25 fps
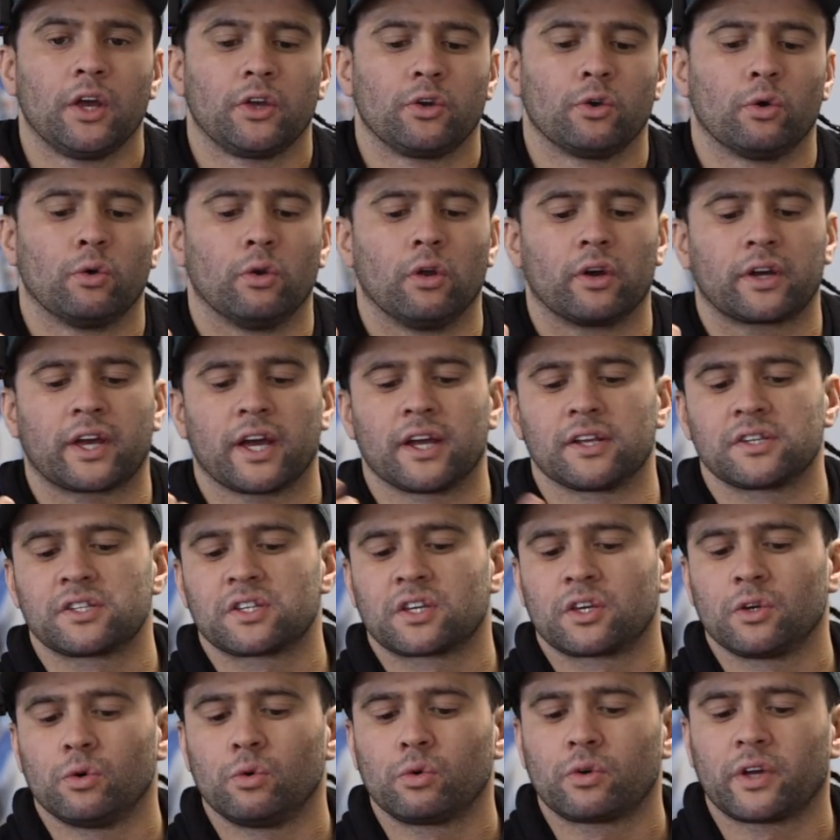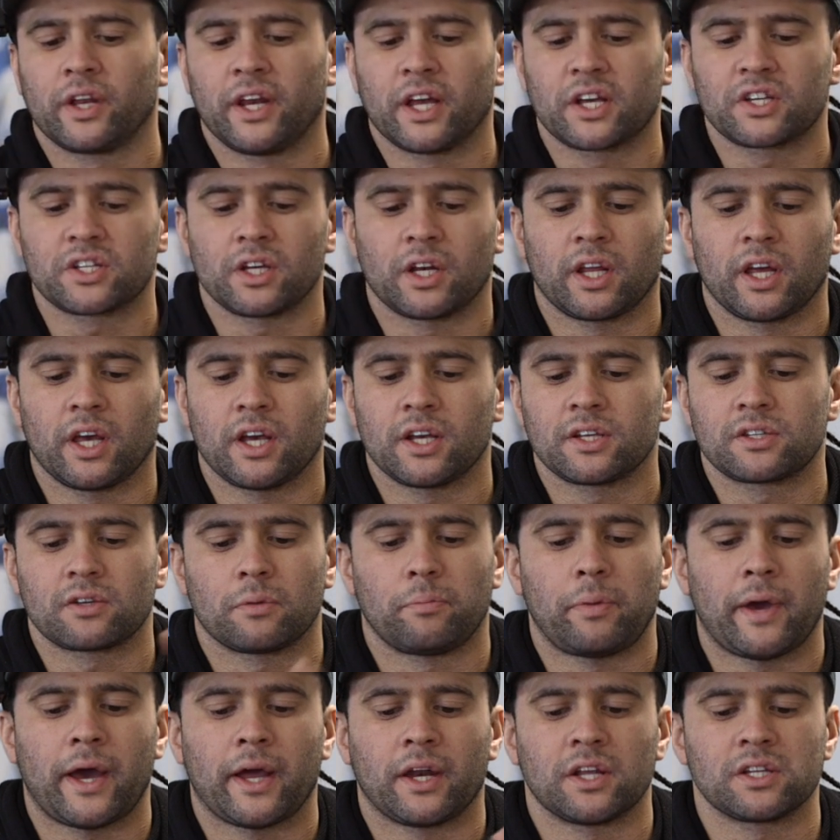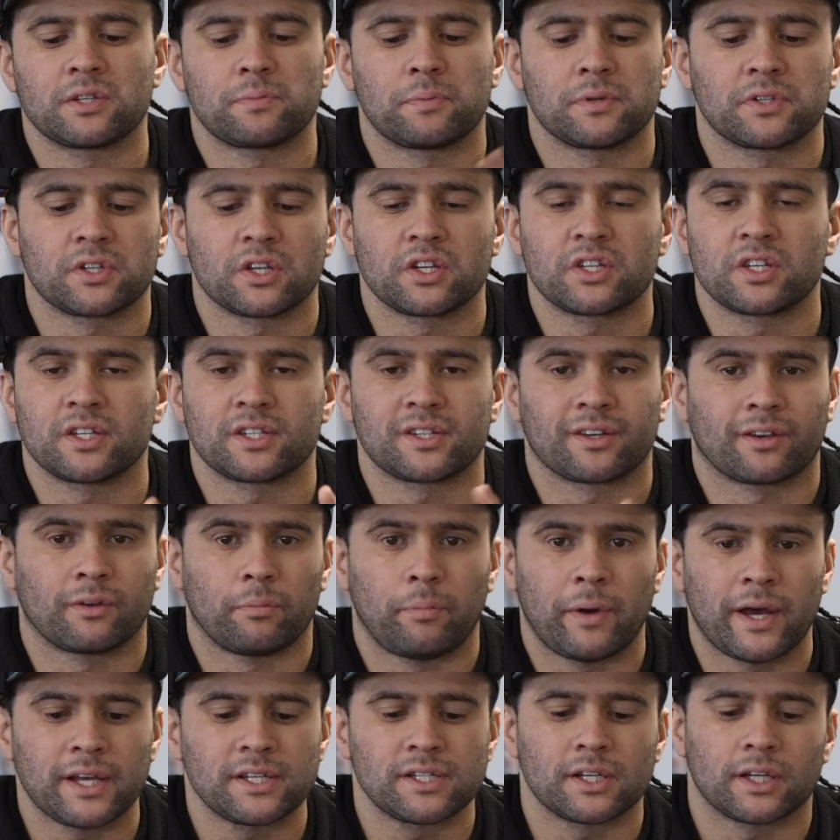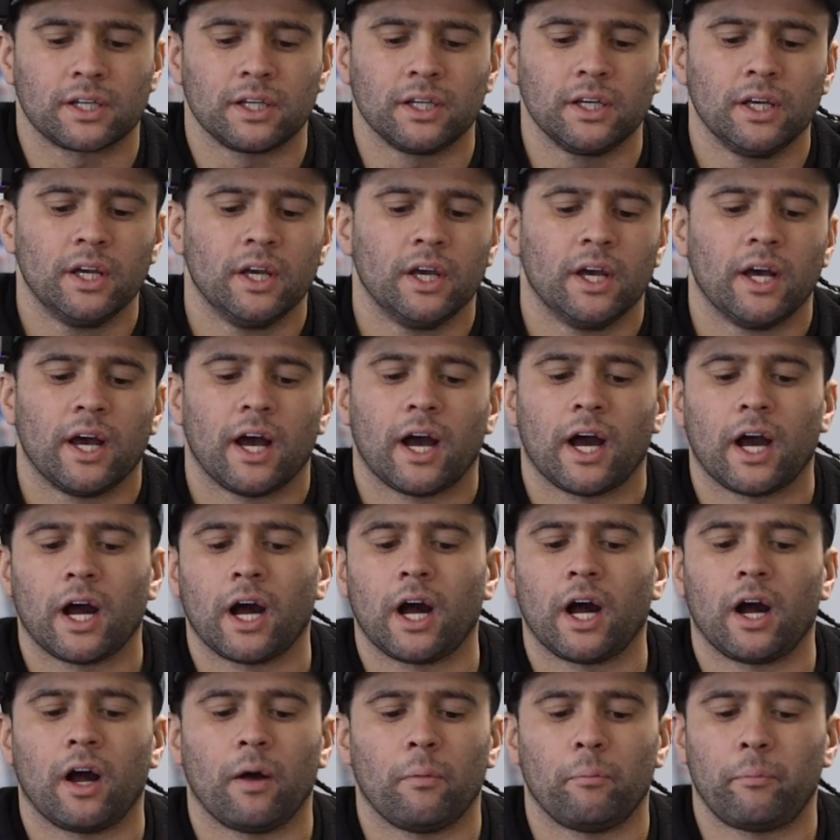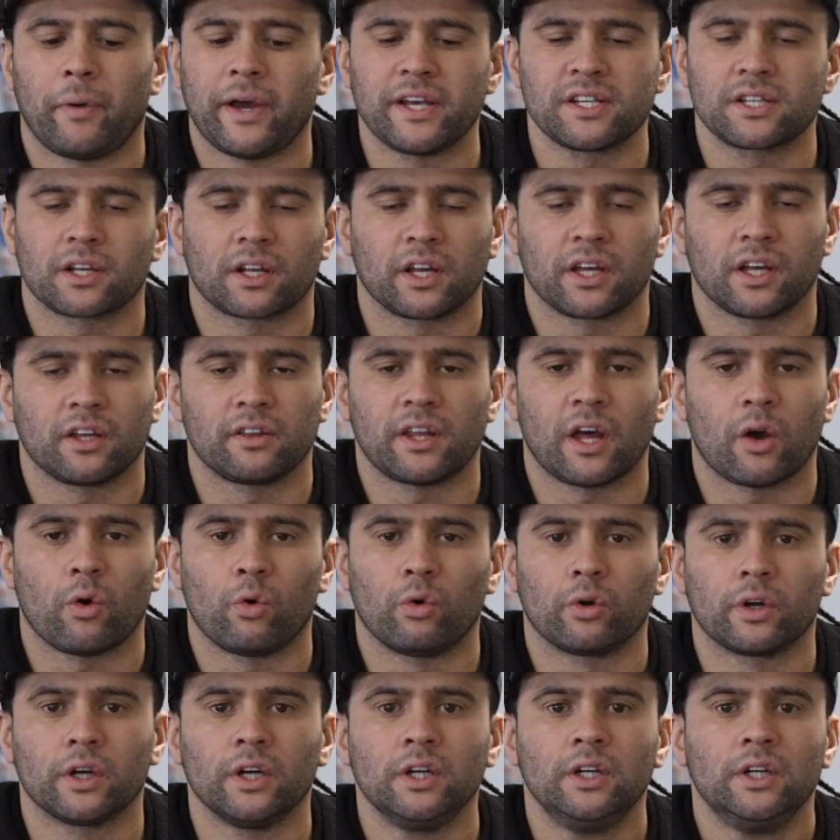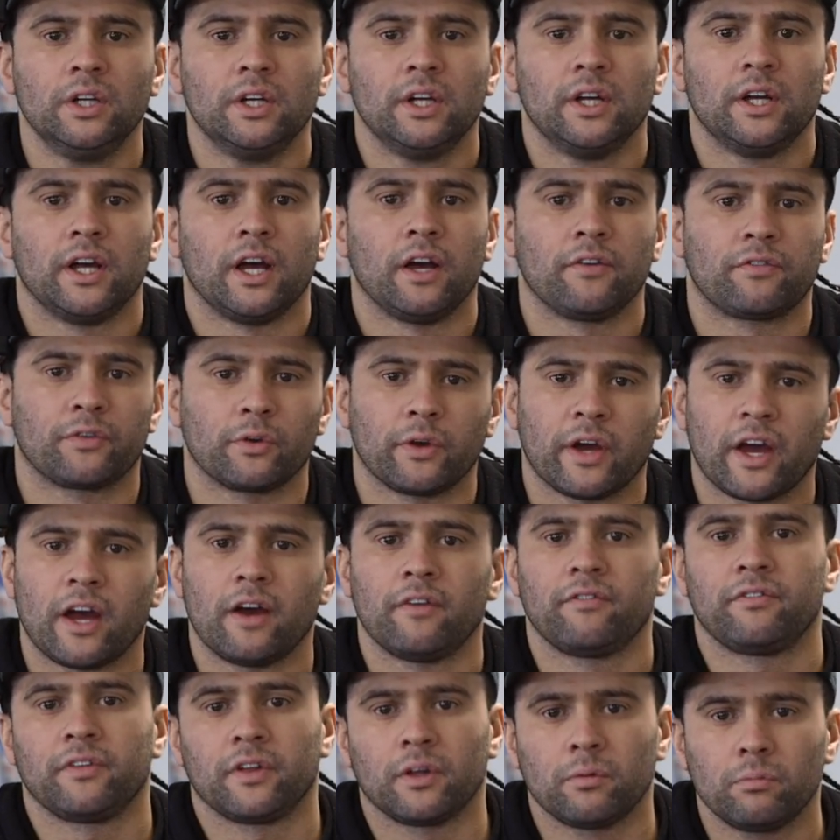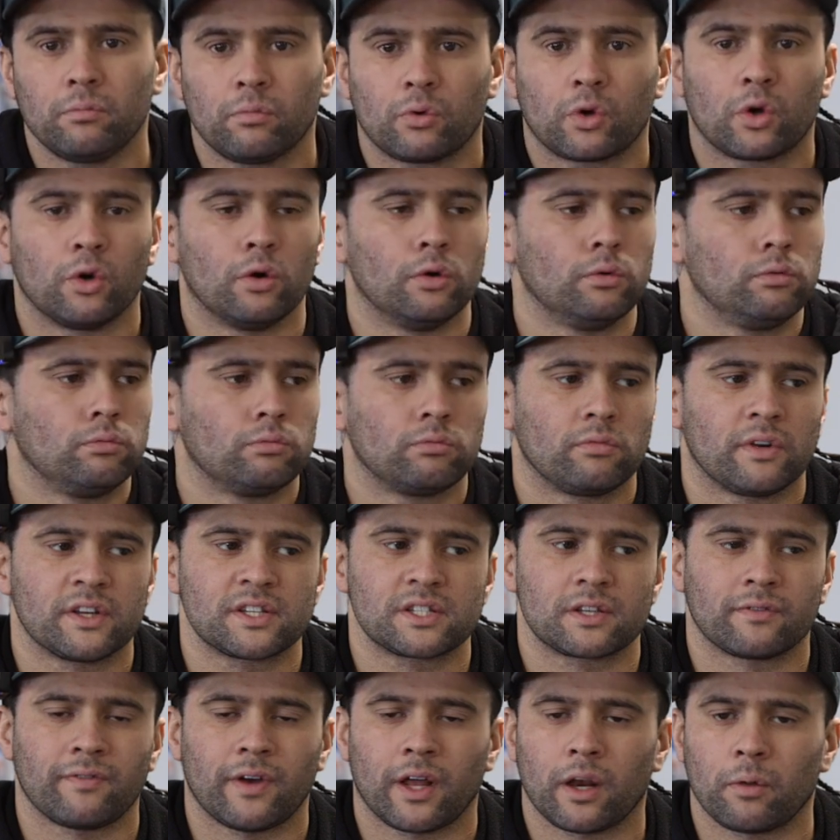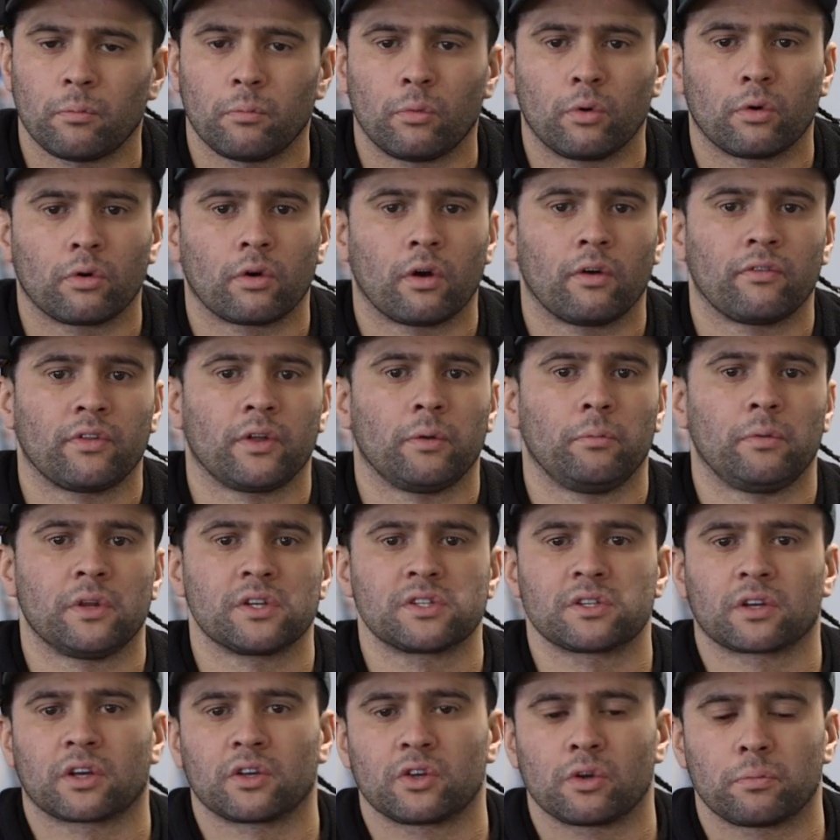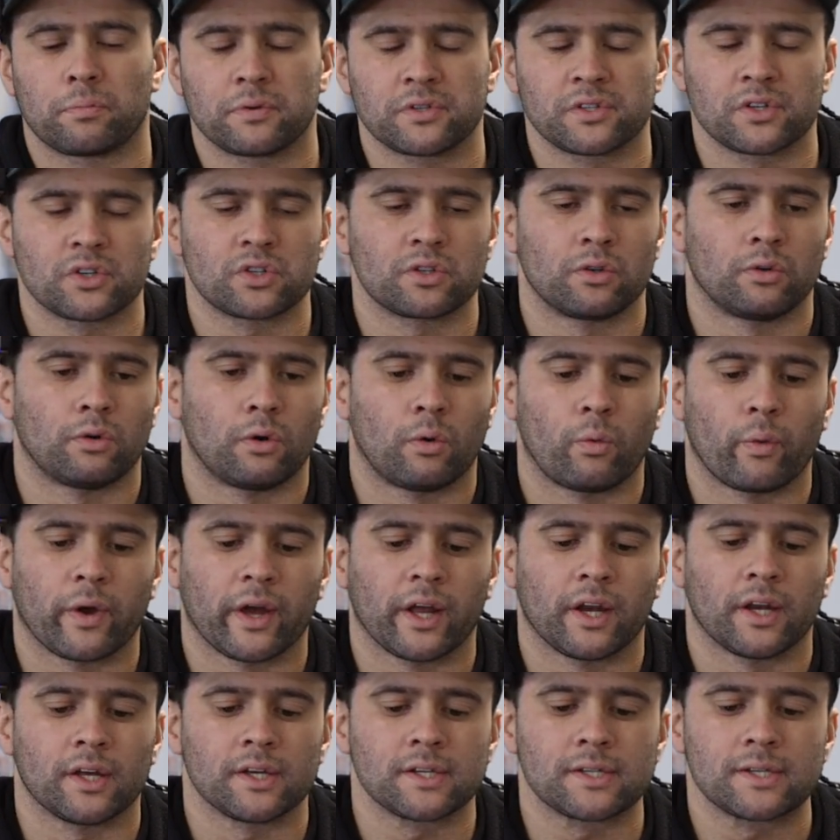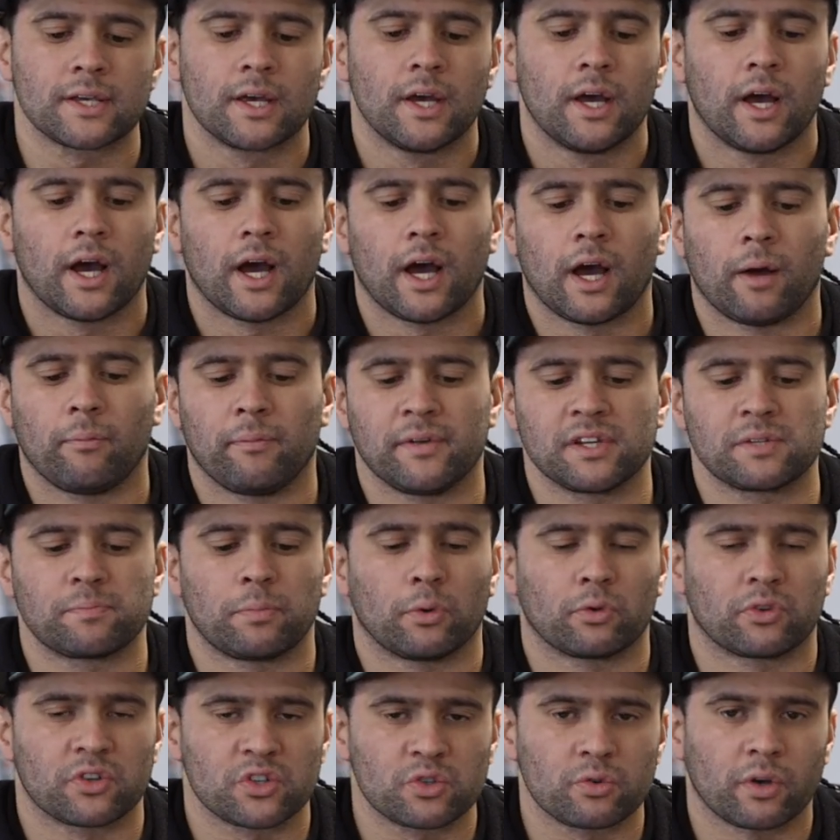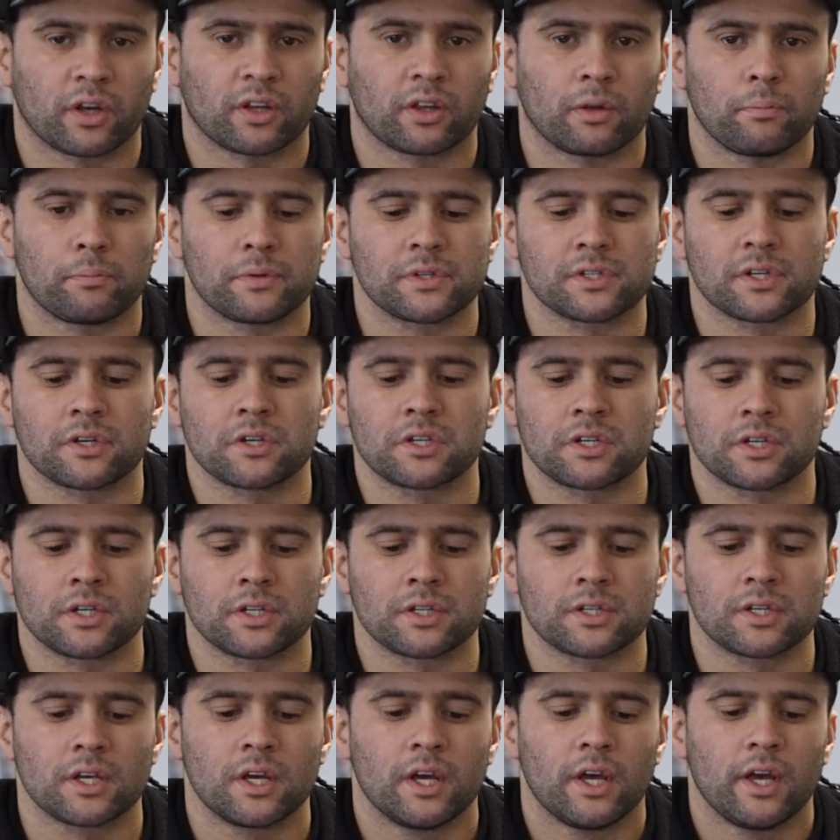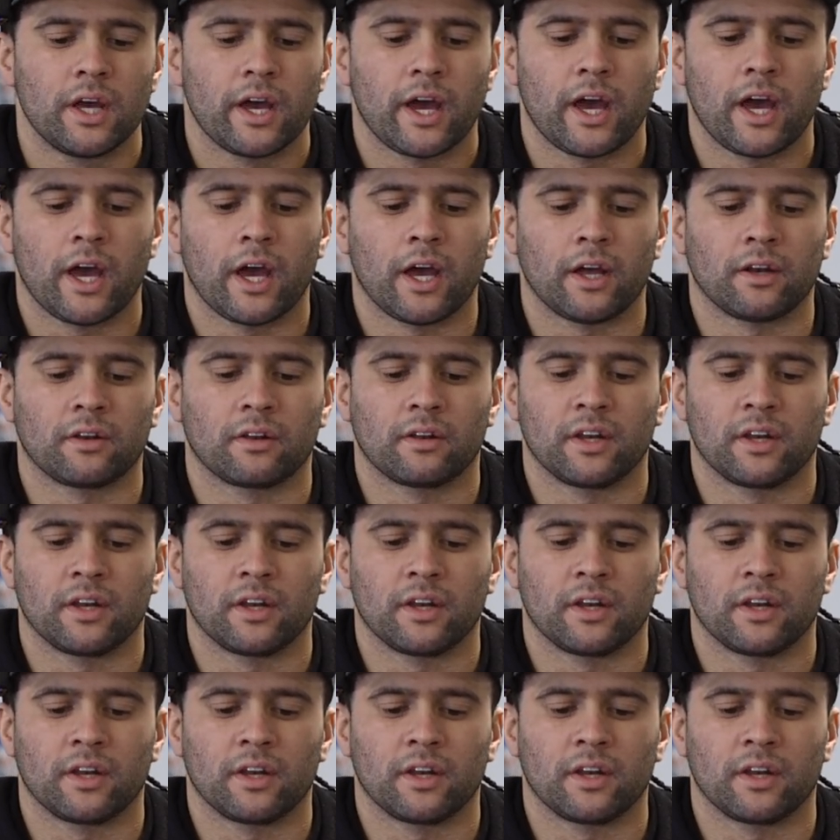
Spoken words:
You'll look at skill connection here, so patterns, positions, and capacity, basically in that order. If you have them, cool, let's develop more of them. Let's look at your positional awareness, let's build the strength and positions, and